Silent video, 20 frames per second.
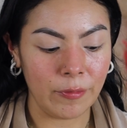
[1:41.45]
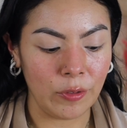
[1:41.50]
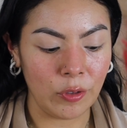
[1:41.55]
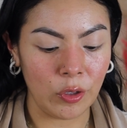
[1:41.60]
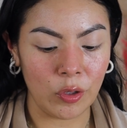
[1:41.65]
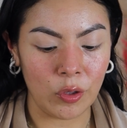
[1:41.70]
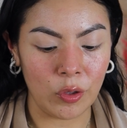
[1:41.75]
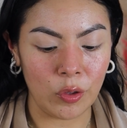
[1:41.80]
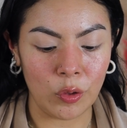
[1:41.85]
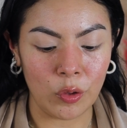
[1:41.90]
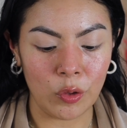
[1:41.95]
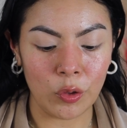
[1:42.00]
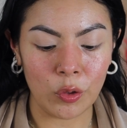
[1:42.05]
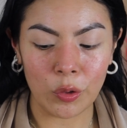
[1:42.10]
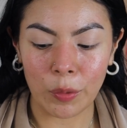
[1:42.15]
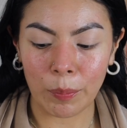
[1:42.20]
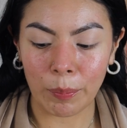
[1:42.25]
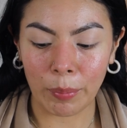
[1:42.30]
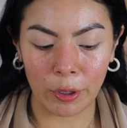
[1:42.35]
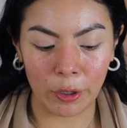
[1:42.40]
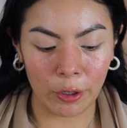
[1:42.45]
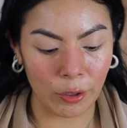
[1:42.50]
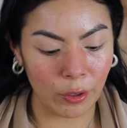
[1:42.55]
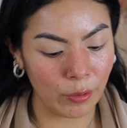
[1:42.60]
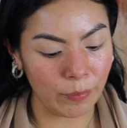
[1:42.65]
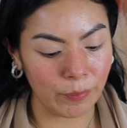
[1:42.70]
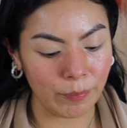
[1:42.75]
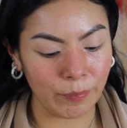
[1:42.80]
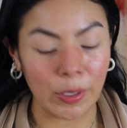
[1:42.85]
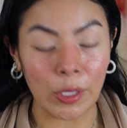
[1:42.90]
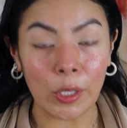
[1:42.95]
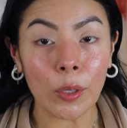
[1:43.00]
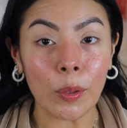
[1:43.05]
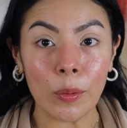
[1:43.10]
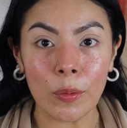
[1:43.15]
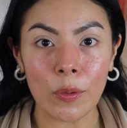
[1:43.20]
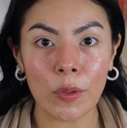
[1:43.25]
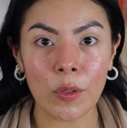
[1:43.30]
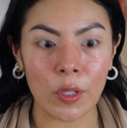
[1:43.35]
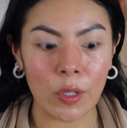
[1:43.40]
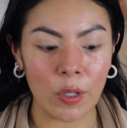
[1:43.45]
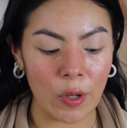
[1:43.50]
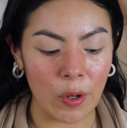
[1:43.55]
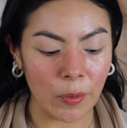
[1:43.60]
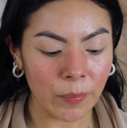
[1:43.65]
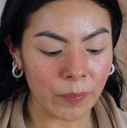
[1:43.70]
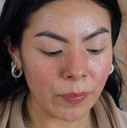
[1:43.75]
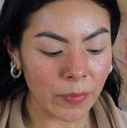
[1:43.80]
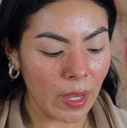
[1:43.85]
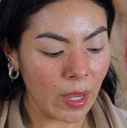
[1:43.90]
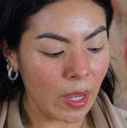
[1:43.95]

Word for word: just super used, you know?